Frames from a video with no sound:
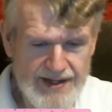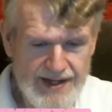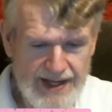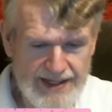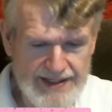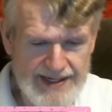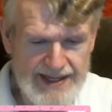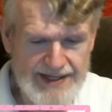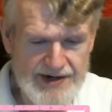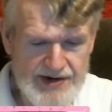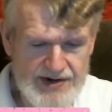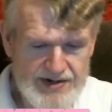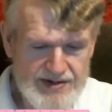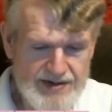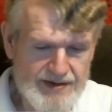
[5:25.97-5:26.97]
a
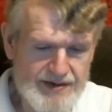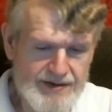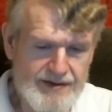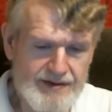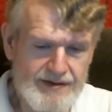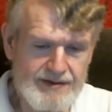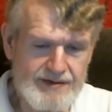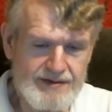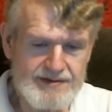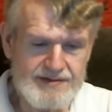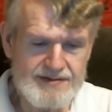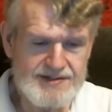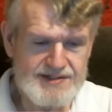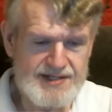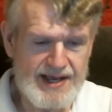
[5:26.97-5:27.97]
letter
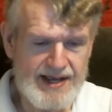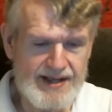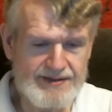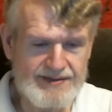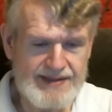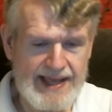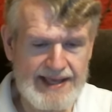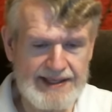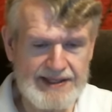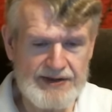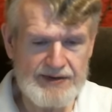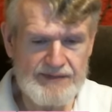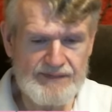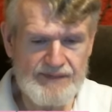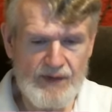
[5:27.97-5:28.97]
saying thank
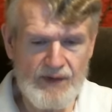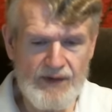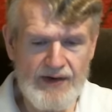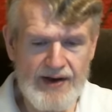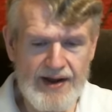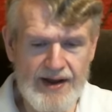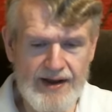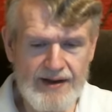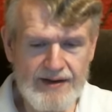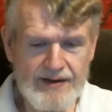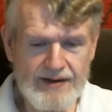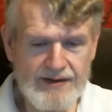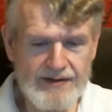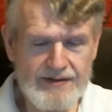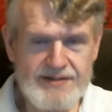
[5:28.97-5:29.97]
you for uh,
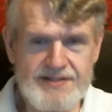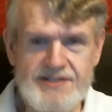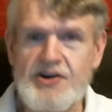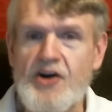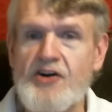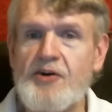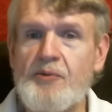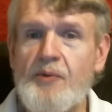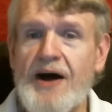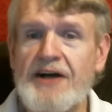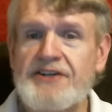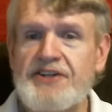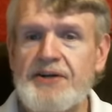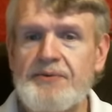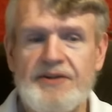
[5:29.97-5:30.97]
started
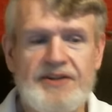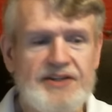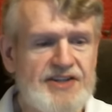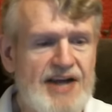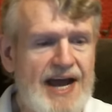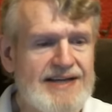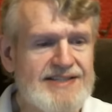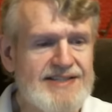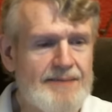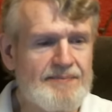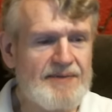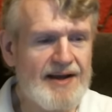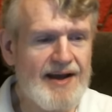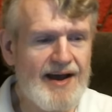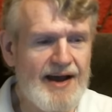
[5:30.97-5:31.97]
watching with the
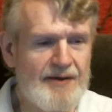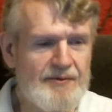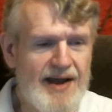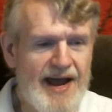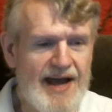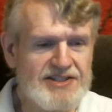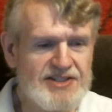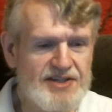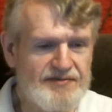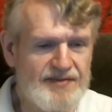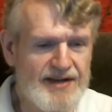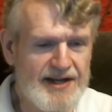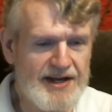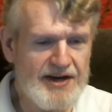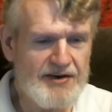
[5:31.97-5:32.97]
Jacksepticeye eye reaction
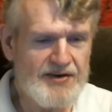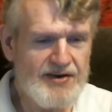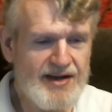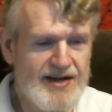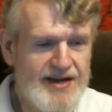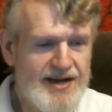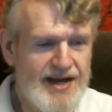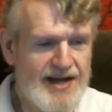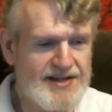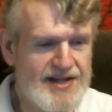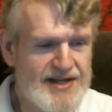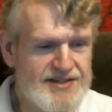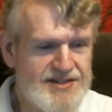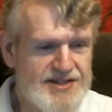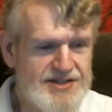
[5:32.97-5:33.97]
video, and
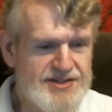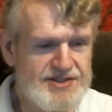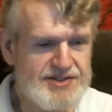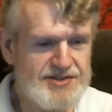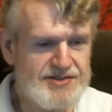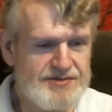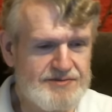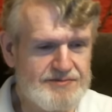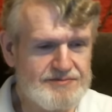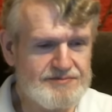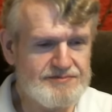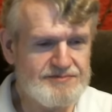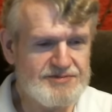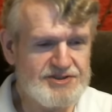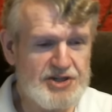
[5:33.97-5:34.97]
then just
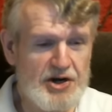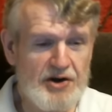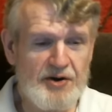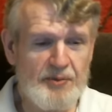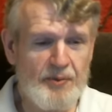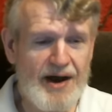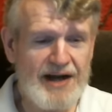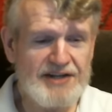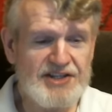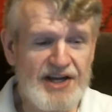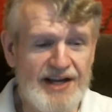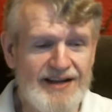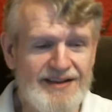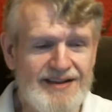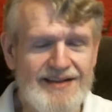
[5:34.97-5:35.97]
started
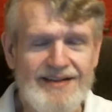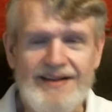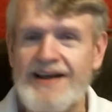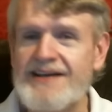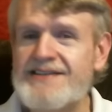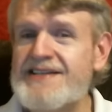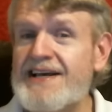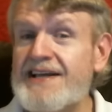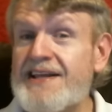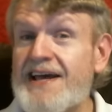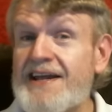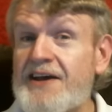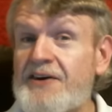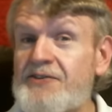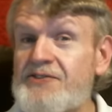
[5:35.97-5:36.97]
watching, and then the next thing they
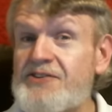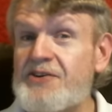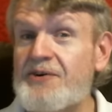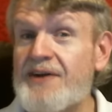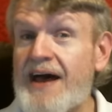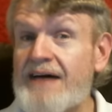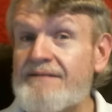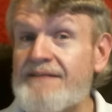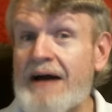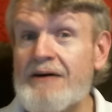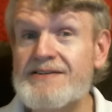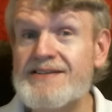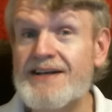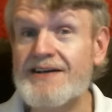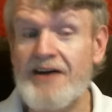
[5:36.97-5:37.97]
knew, two and a half
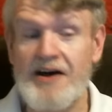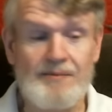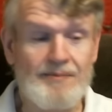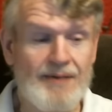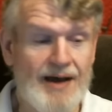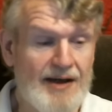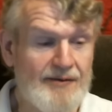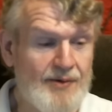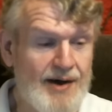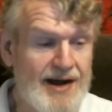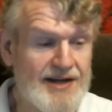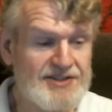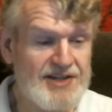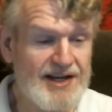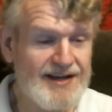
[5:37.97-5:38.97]
hours had gone by of
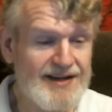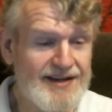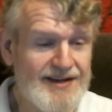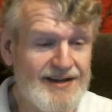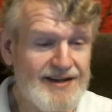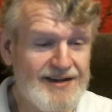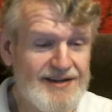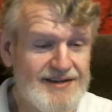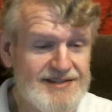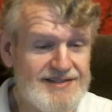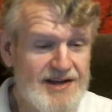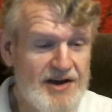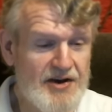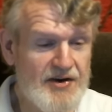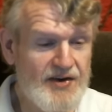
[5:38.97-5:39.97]
watching.
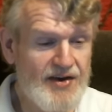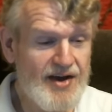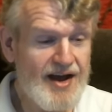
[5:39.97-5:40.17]
So